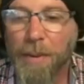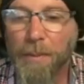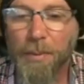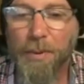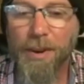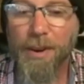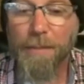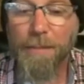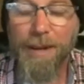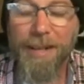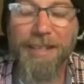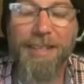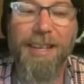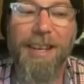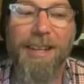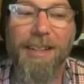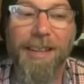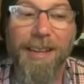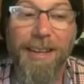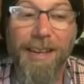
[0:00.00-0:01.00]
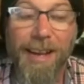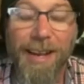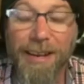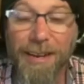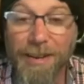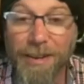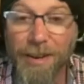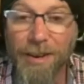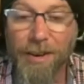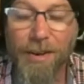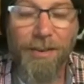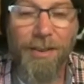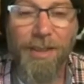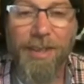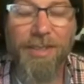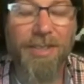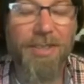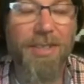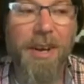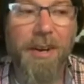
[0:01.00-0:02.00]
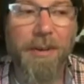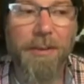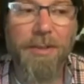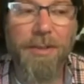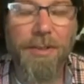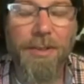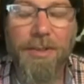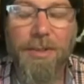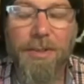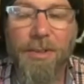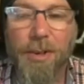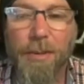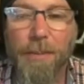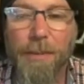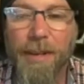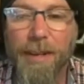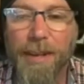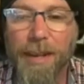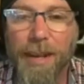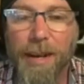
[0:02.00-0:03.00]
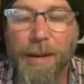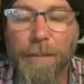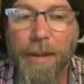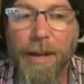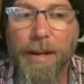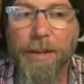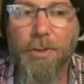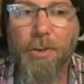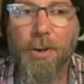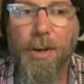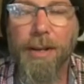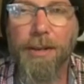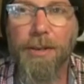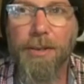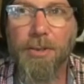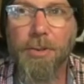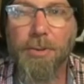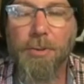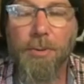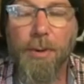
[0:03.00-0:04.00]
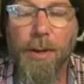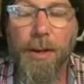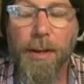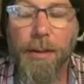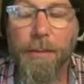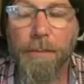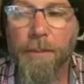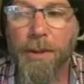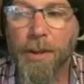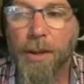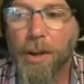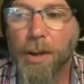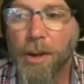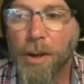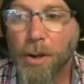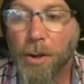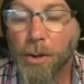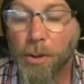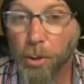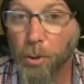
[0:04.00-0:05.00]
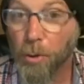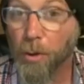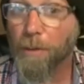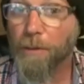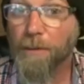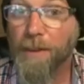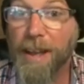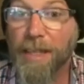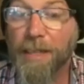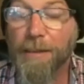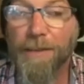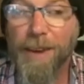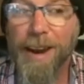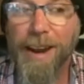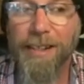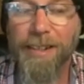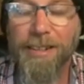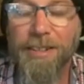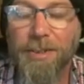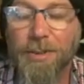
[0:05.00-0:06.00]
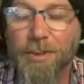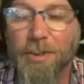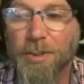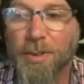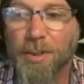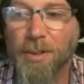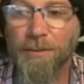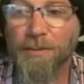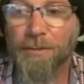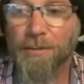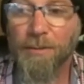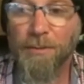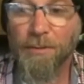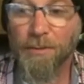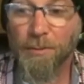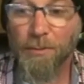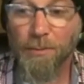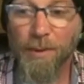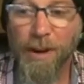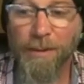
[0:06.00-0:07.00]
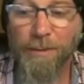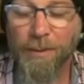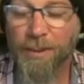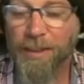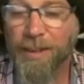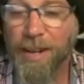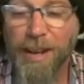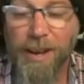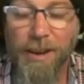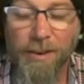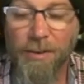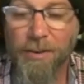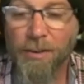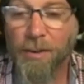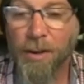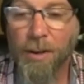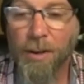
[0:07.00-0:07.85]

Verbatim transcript: preempt by saying, like, I know this sounds disturbing and I'm not trying to um, glorify the violence or sort of revel in how